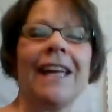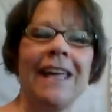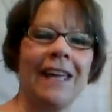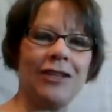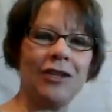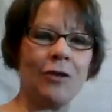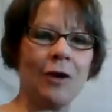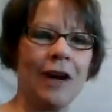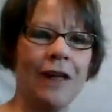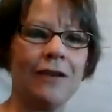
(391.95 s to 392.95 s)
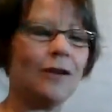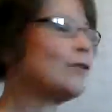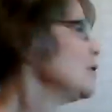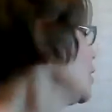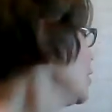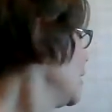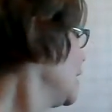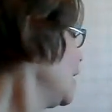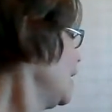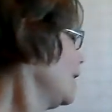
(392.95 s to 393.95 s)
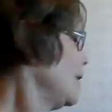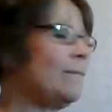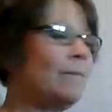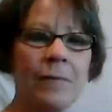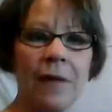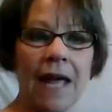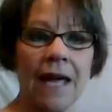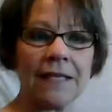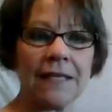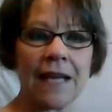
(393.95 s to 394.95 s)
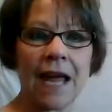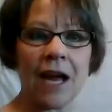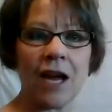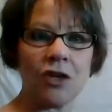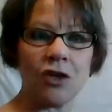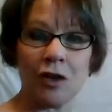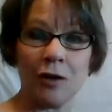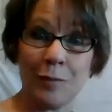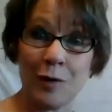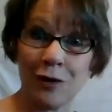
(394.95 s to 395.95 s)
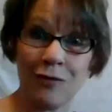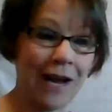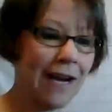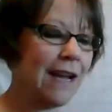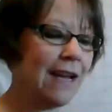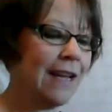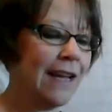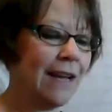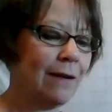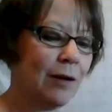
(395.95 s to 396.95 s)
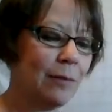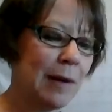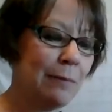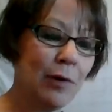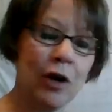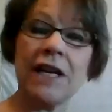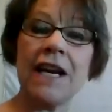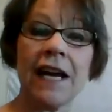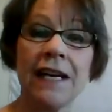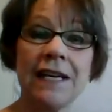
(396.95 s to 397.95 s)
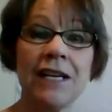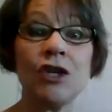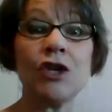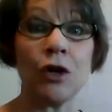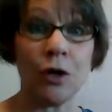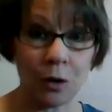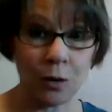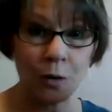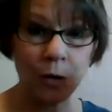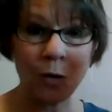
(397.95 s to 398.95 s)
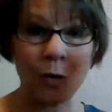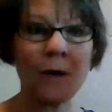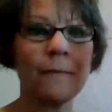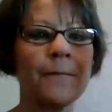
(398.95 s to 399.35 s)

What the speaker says: Get your other SH book ready. It would be book 92,